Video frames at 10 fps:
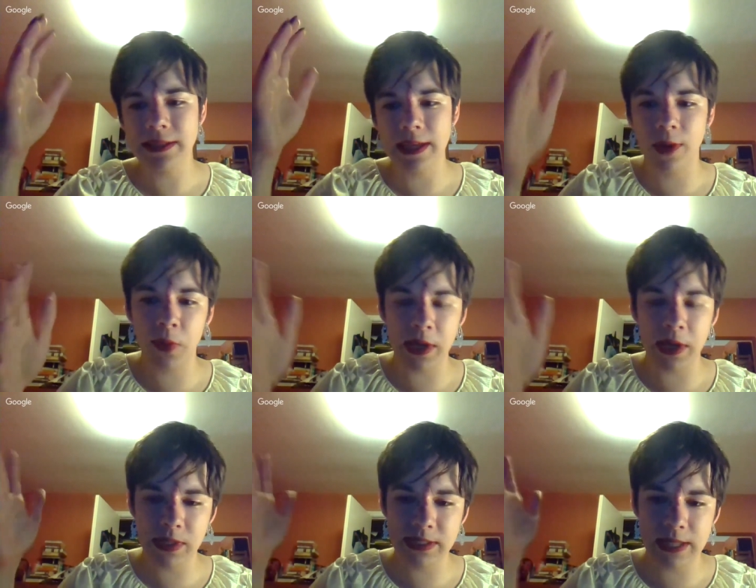where we
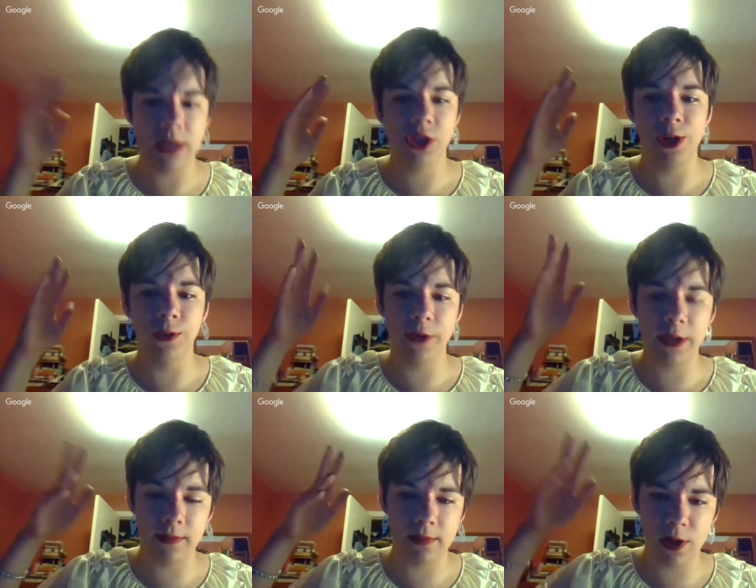see
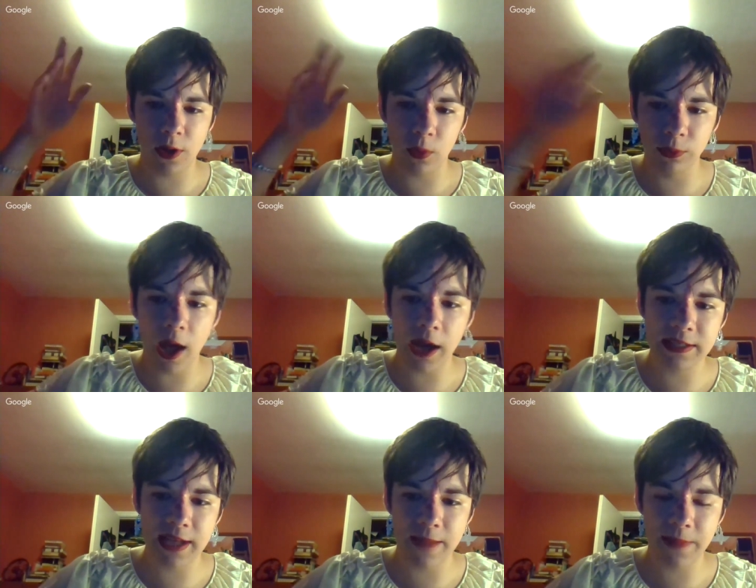children locked
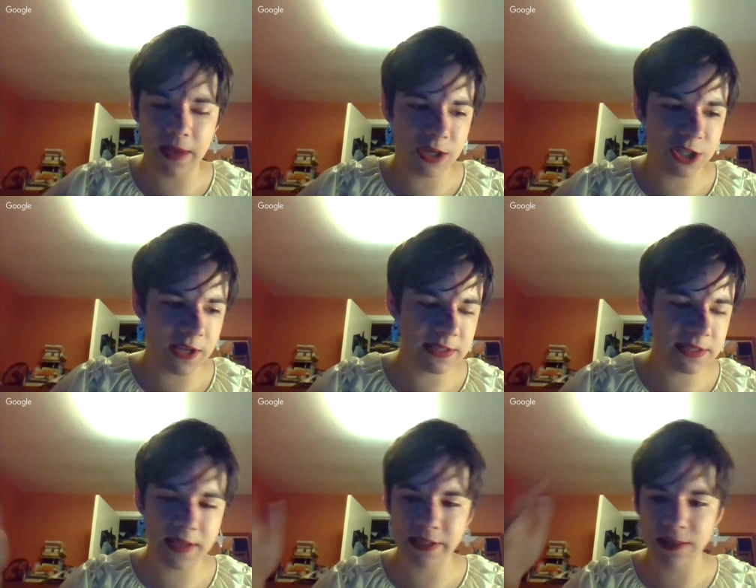up in jail
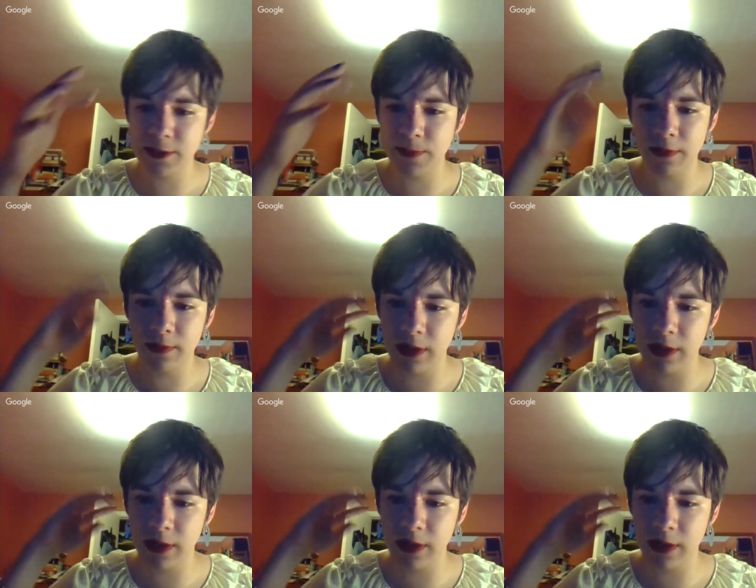cells, and there's been